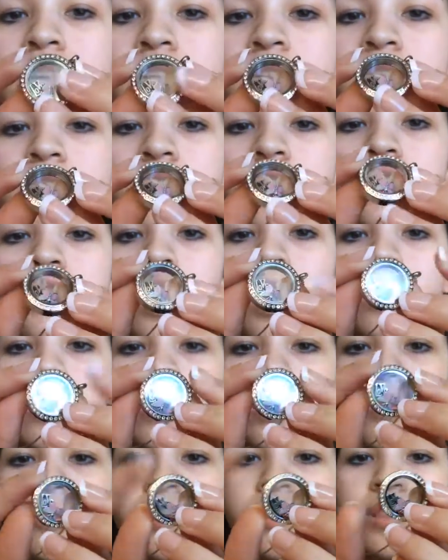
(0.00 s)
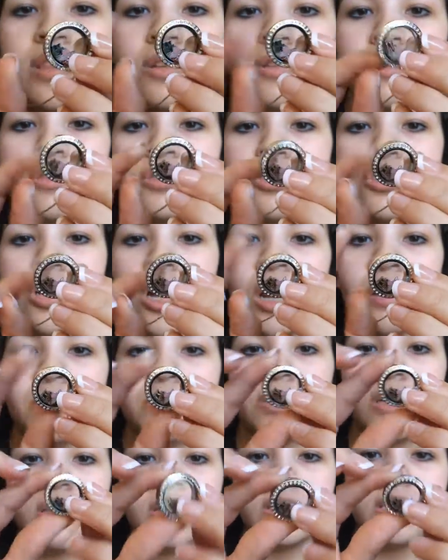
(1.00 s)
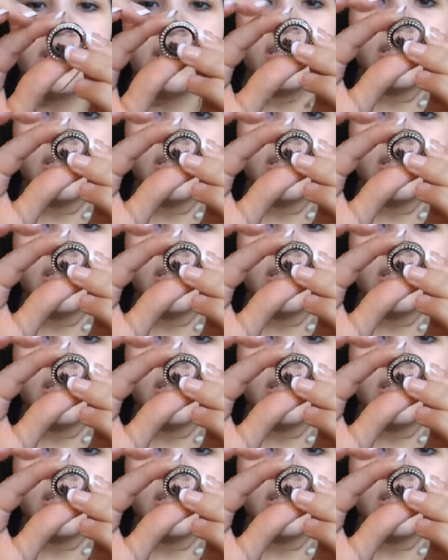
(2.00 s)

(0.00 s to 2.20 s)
It's a locket with little charms on the